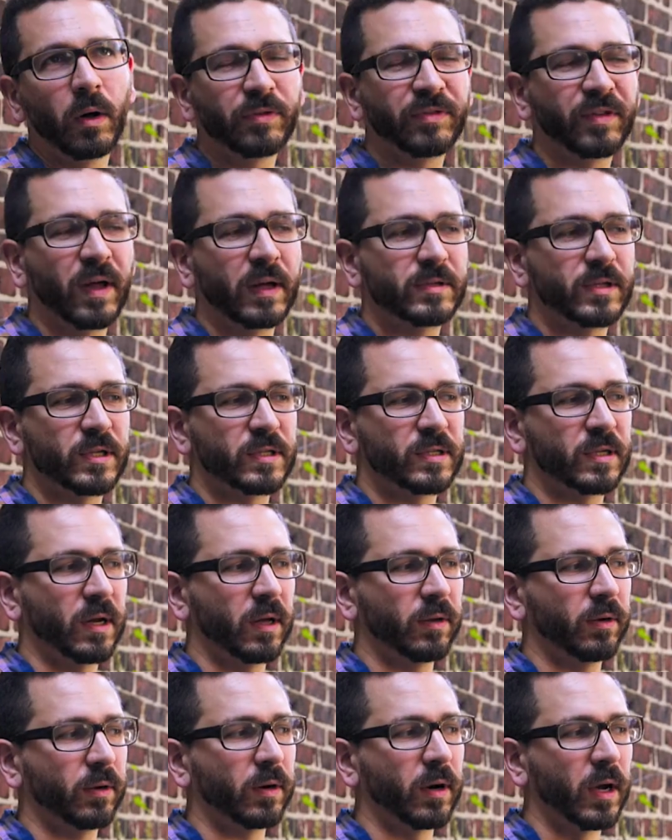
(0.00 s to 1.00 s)
It's not just
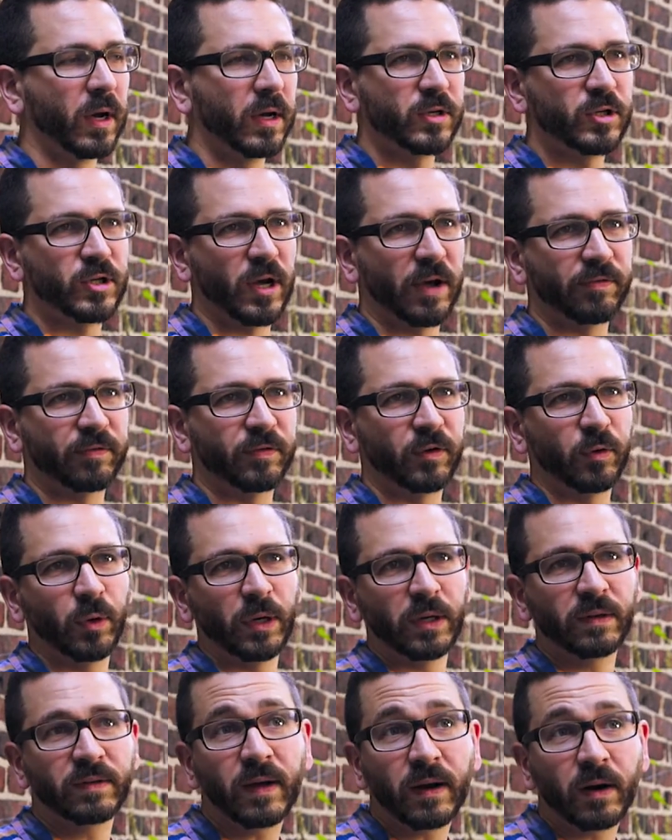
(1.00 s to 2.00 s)
another chef
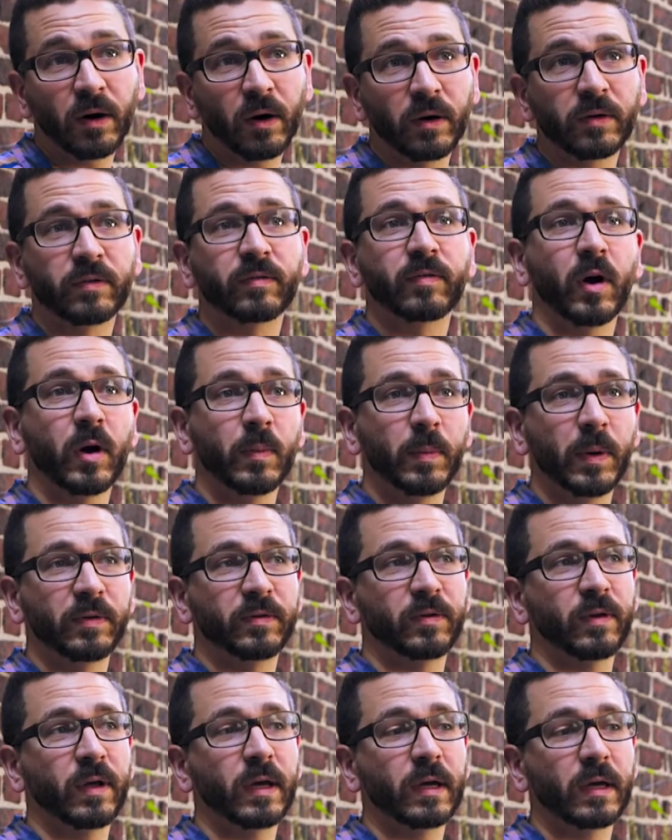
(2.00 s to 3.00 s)
doing a dinner, it's very
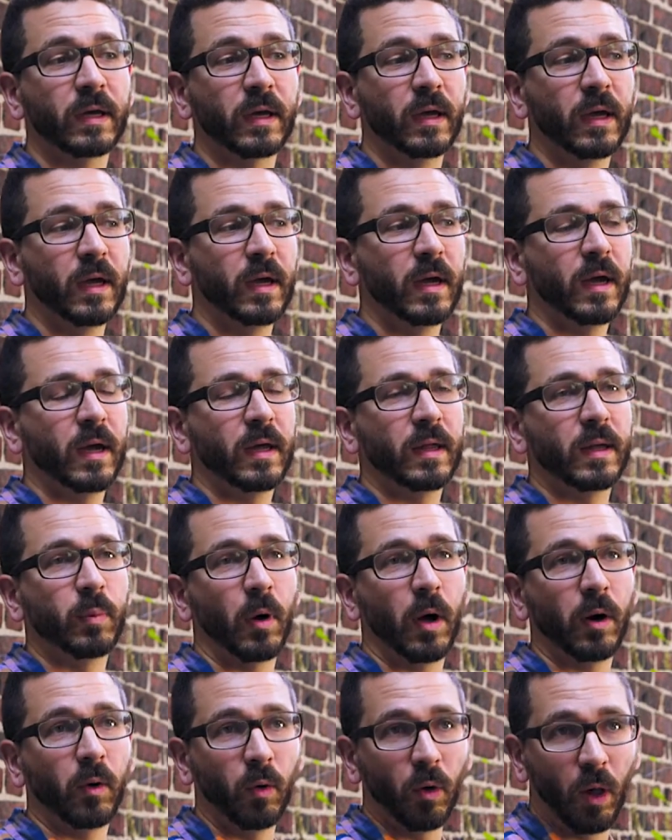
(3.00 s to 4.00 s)
much like we
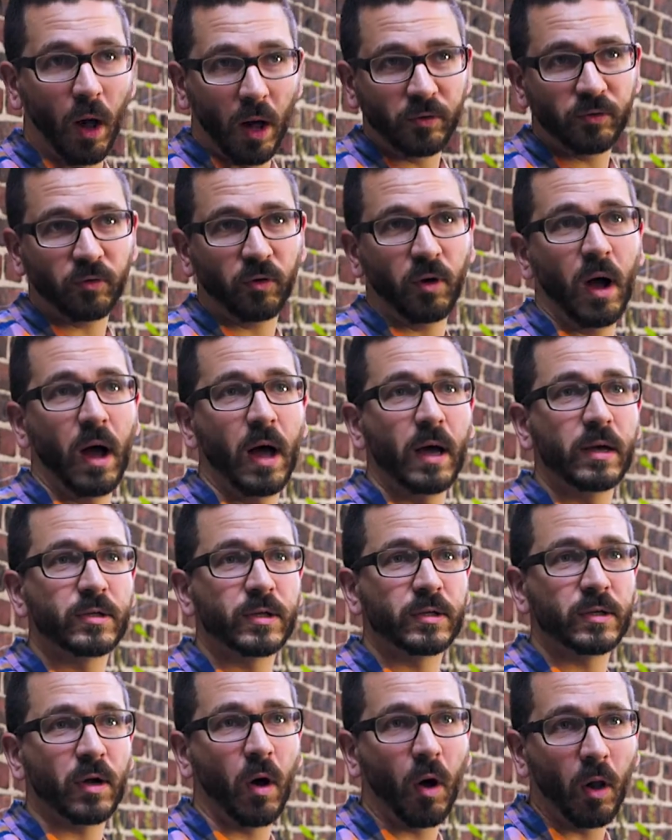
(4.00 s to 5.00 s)
brought a whole entourage.
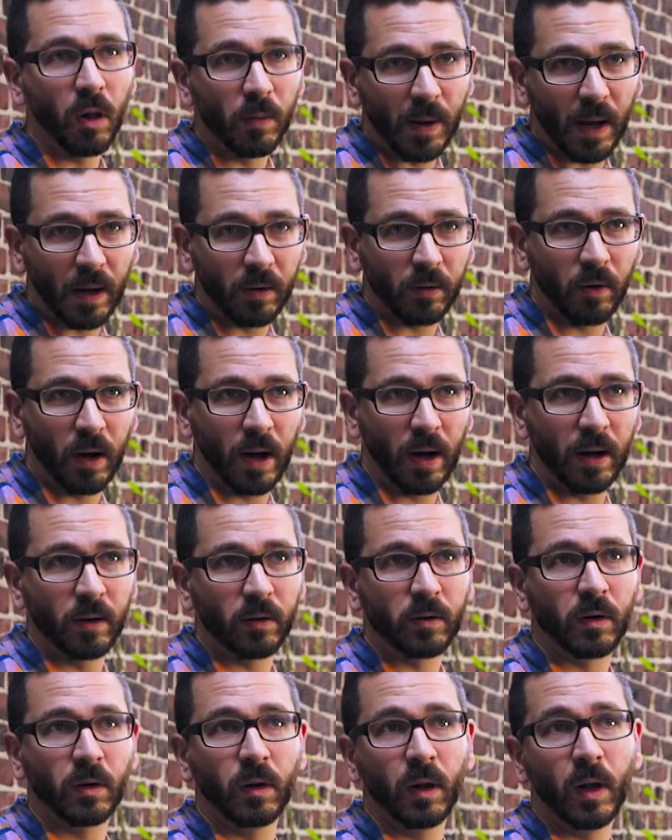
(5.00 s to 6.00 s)
It's all about
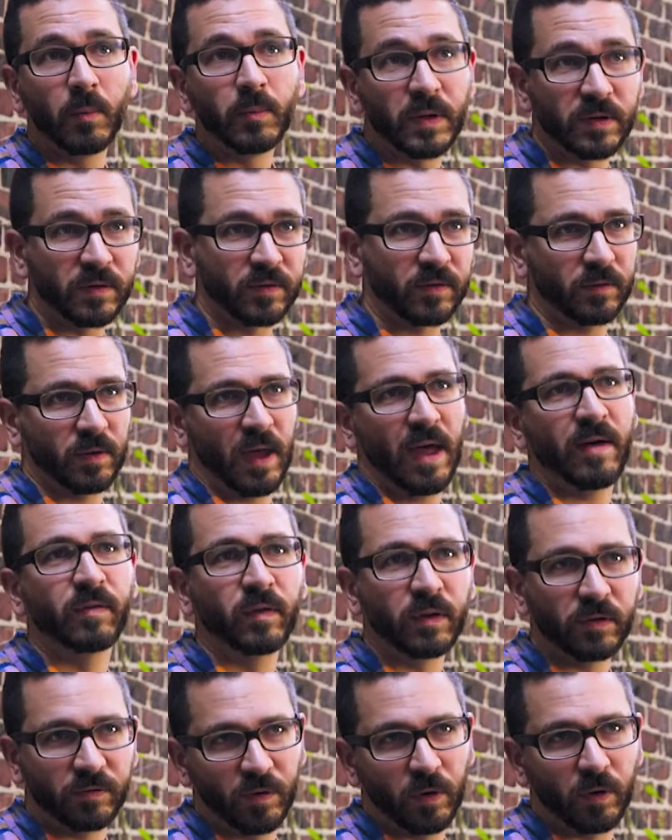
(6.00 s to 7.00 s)
Ohio. Columbus,
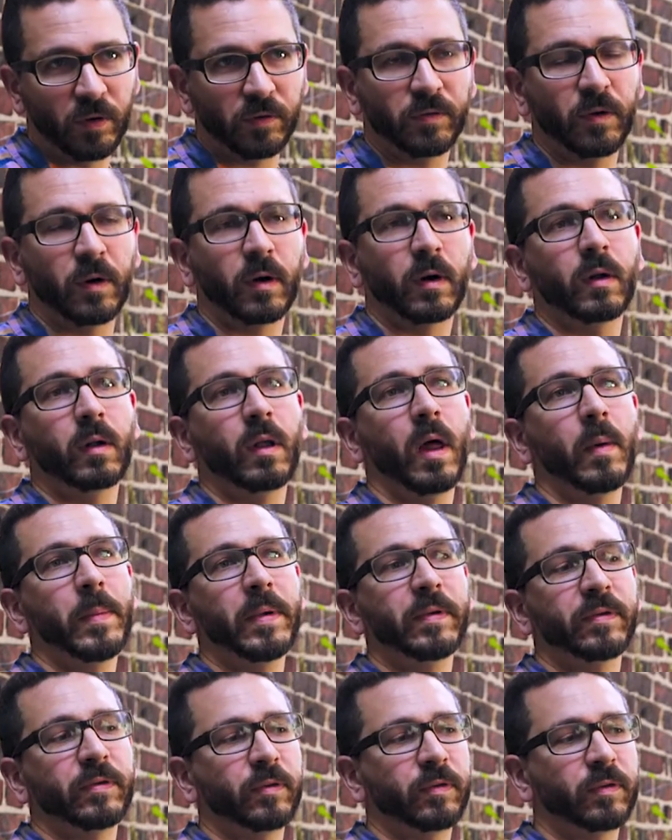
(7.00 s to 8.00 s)
heavily focused on
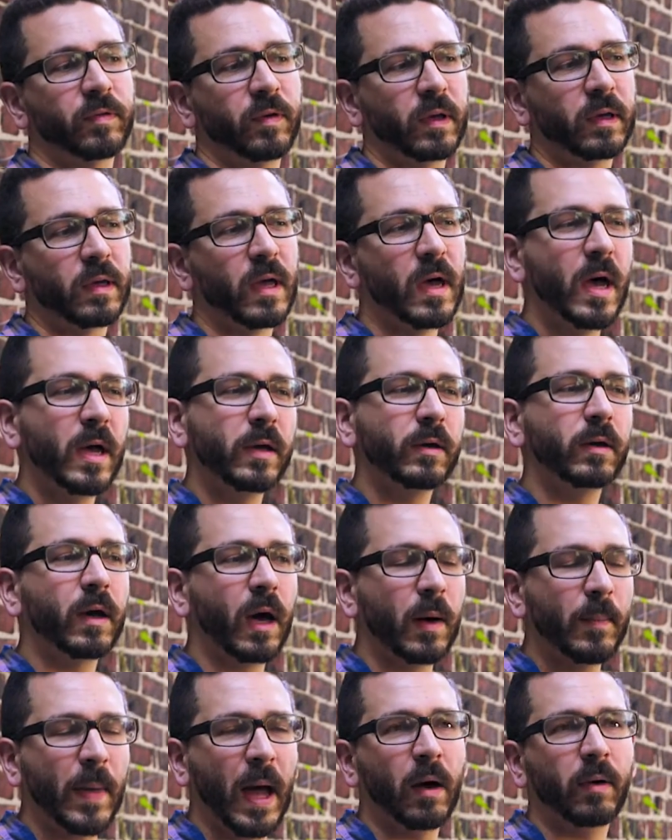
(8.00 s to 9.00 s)
Columbus. So it's like you can
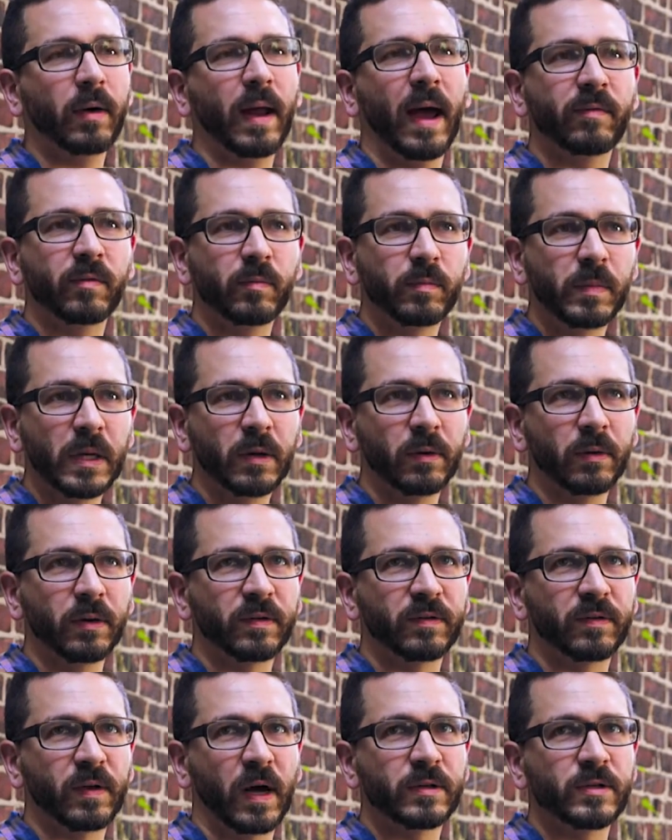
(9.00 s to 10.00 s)
come out and have a meal
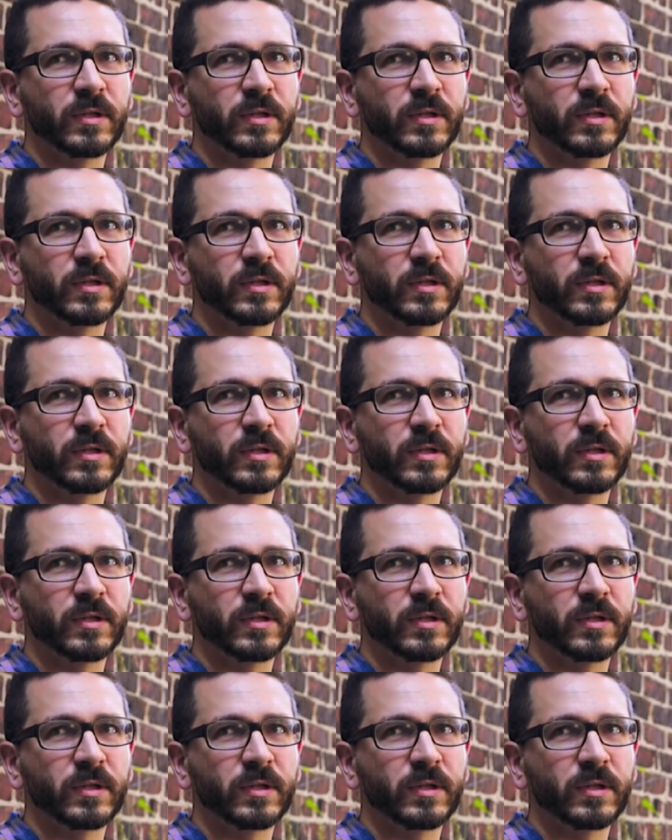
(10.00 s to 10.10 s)
that's not